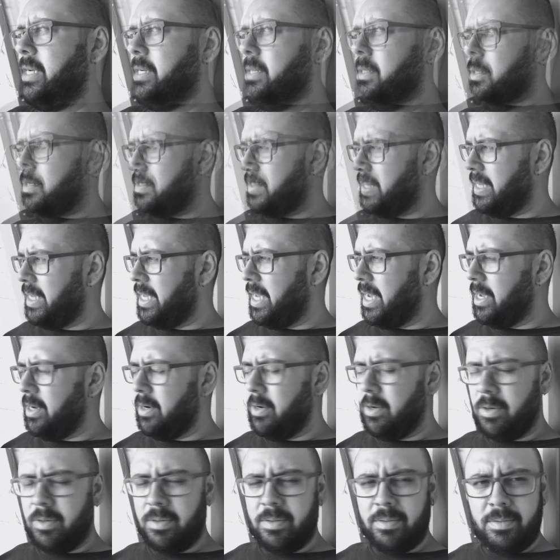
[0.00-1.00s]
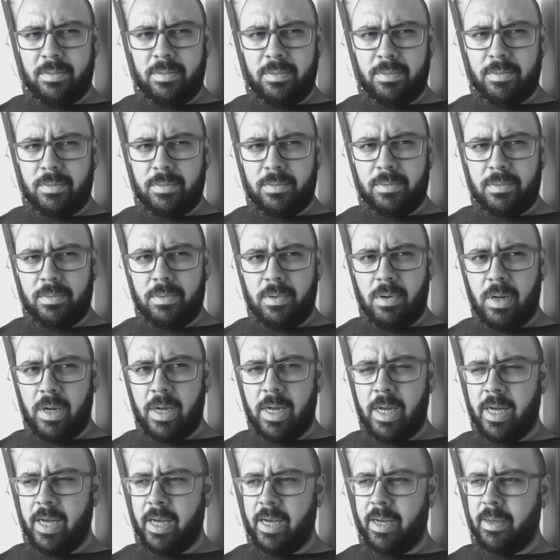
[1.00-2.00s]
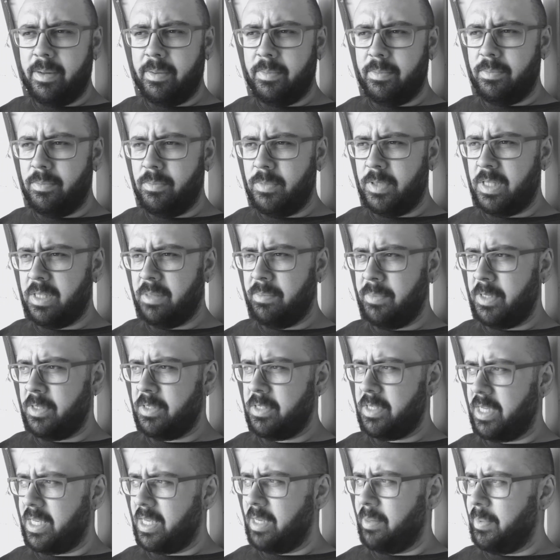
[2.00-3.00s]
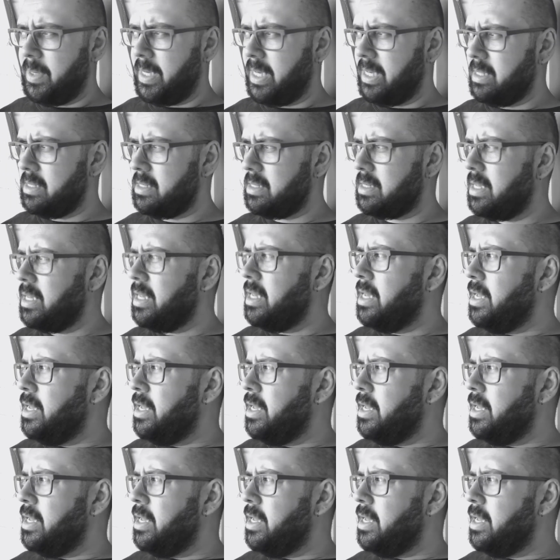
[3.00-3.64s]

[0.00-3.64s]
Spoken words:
I've just been getting on with the musicy bits.